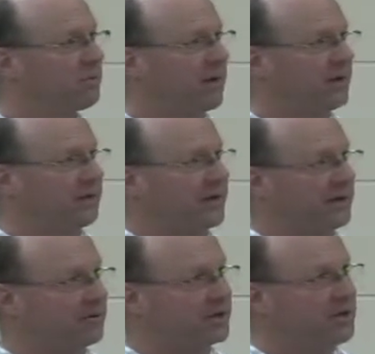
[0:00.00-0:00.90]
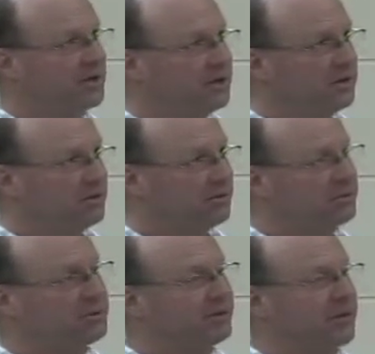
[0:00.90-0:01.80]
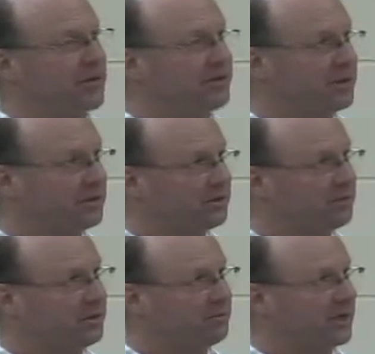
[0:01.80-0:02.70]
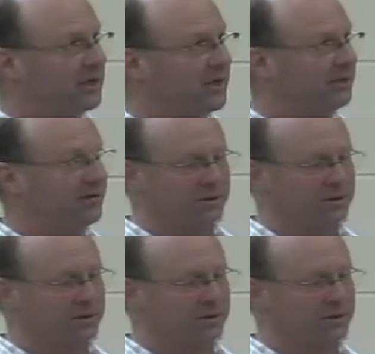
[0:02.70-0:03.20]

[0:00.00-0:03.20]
on, rather than having the people who pay nothing continue to pay nothing,